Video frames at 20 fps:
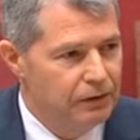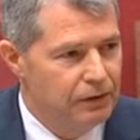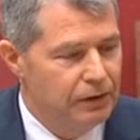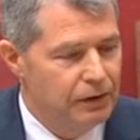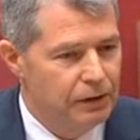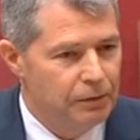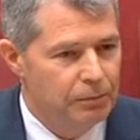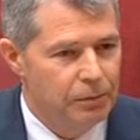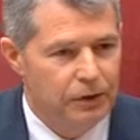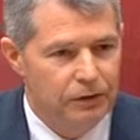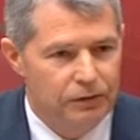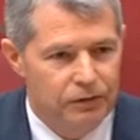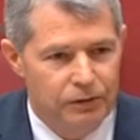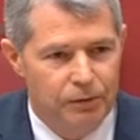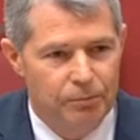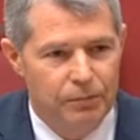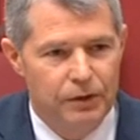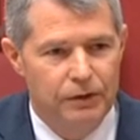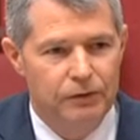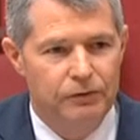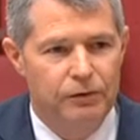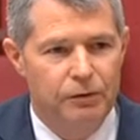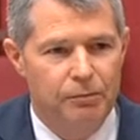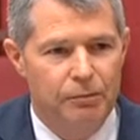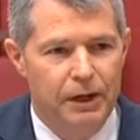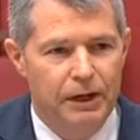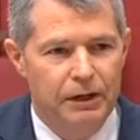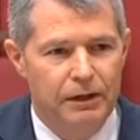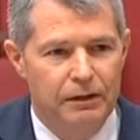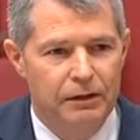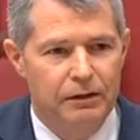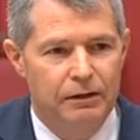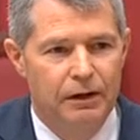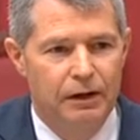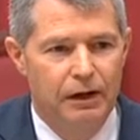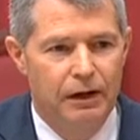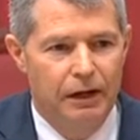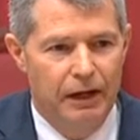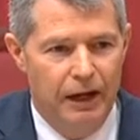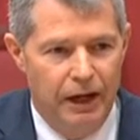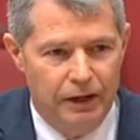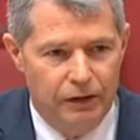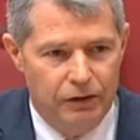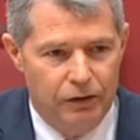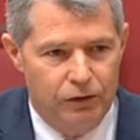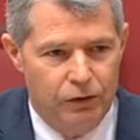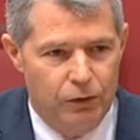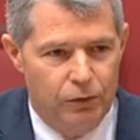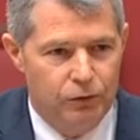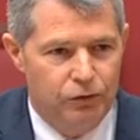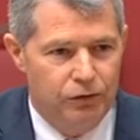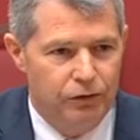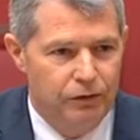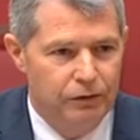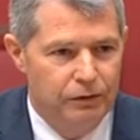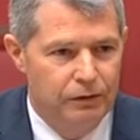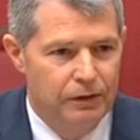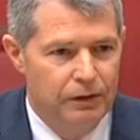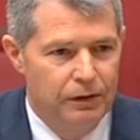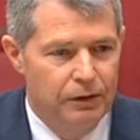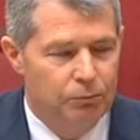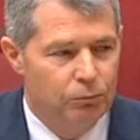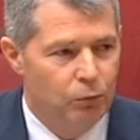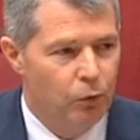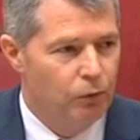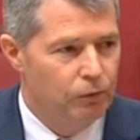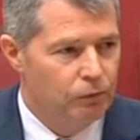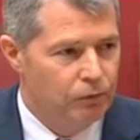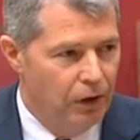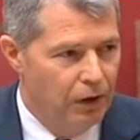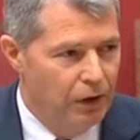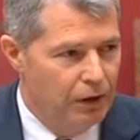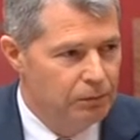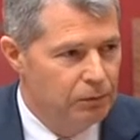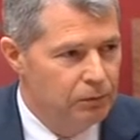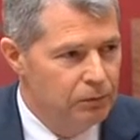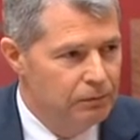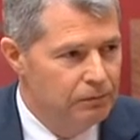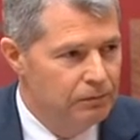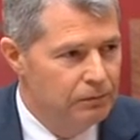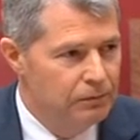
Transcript: but is committed to making agriculture more viable,